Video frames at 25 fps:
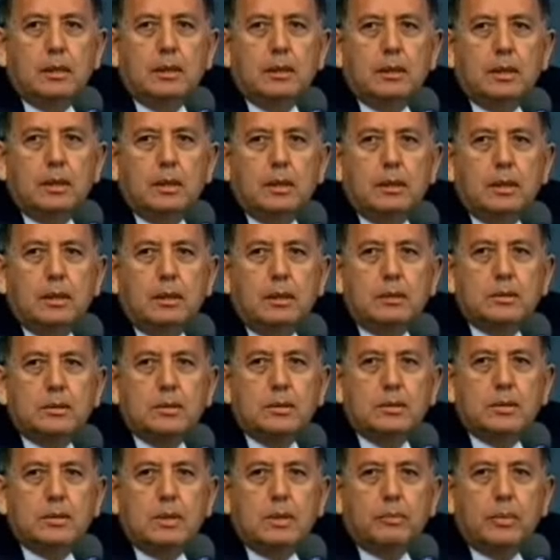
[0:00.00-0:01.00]
He
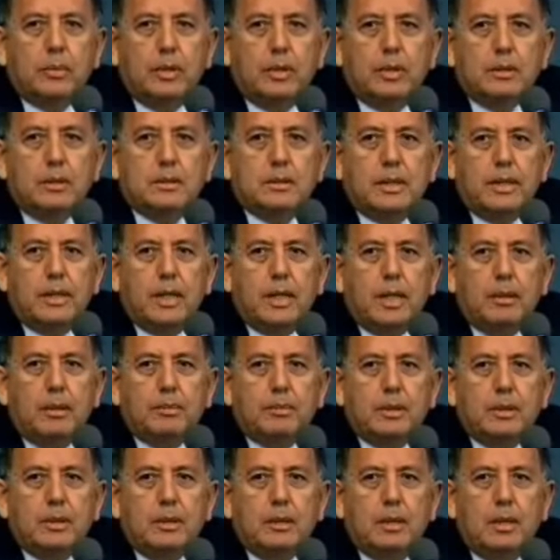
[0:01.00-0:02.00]
also separated as a
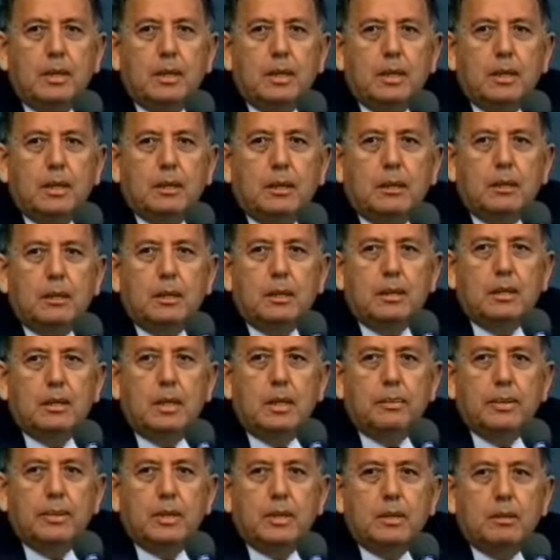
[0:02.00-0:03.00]
captain, and the
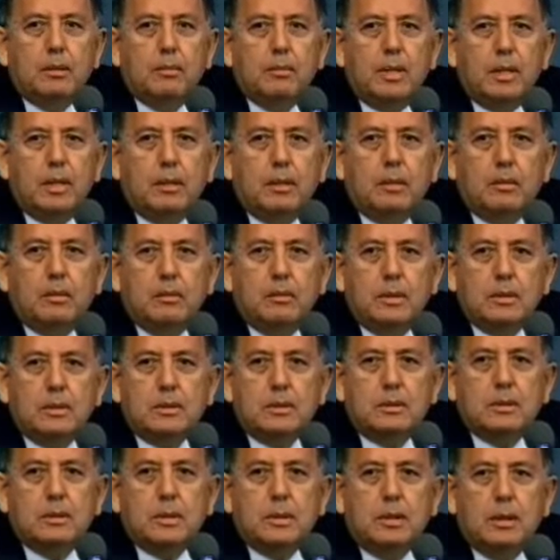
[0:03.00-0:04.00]
deputy commander
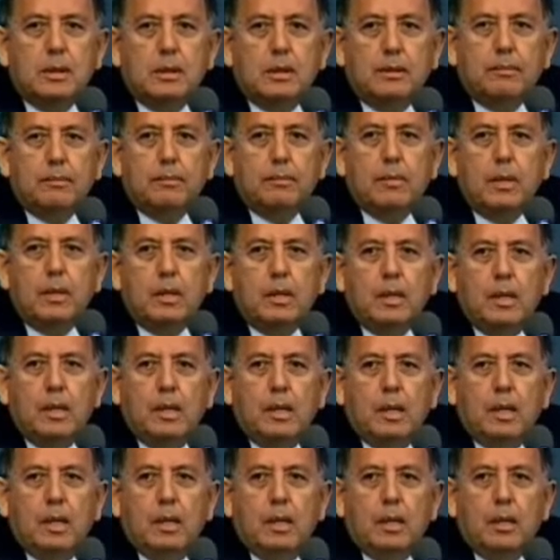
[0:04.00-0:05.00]
was
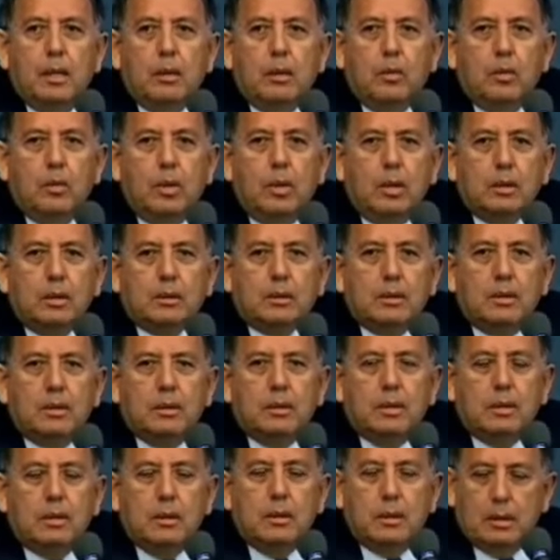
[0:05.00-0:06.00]
Walt
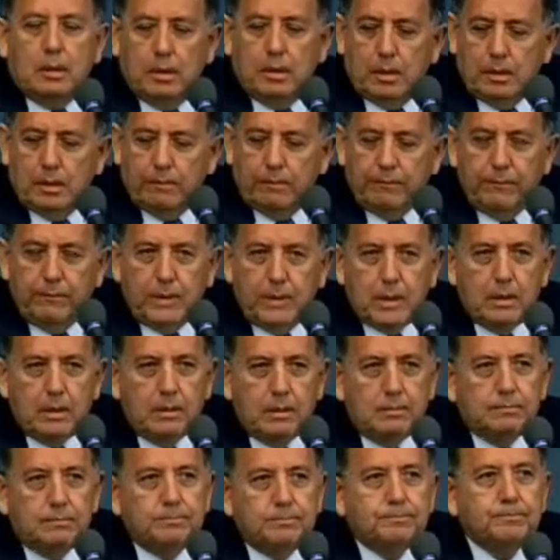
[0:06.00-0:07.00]

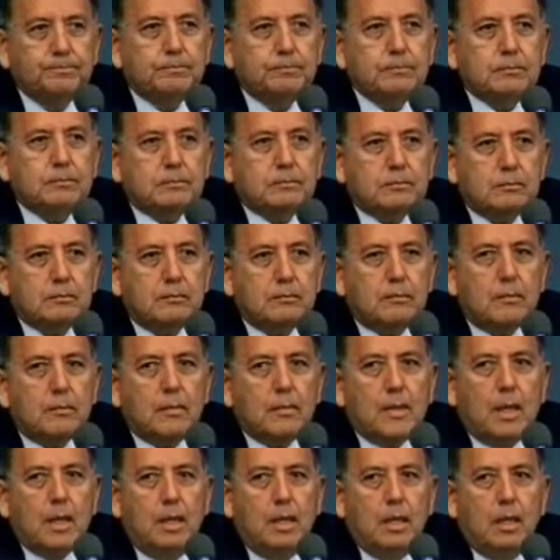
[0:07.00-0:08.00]
Fiegel.
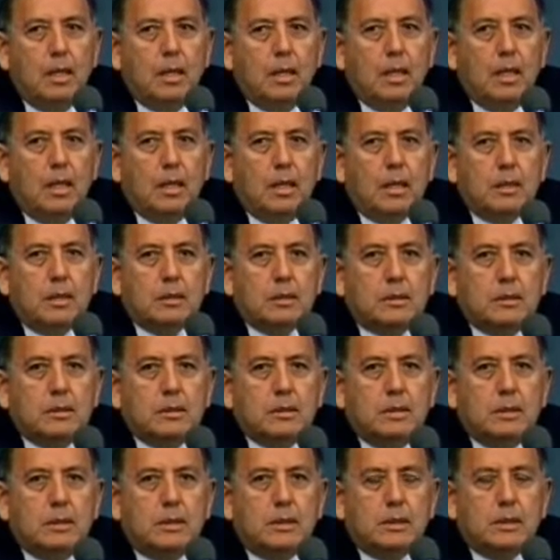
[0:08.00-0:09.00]

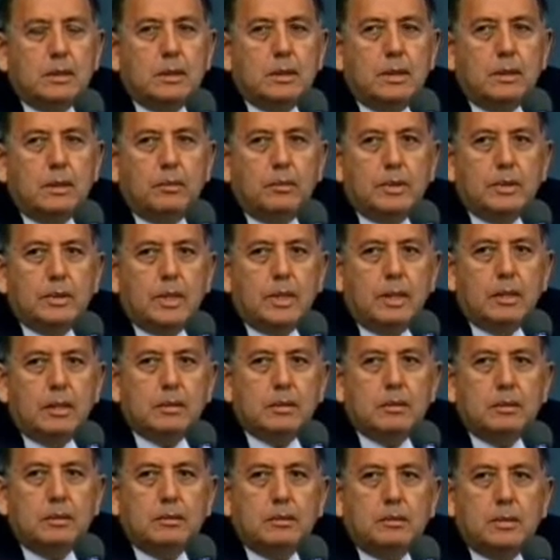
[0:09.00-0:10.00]
He retired
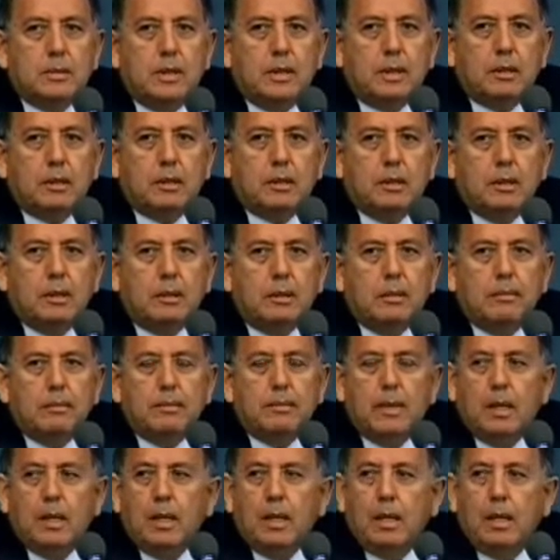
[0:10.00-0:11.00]
as a lieutenant colonel.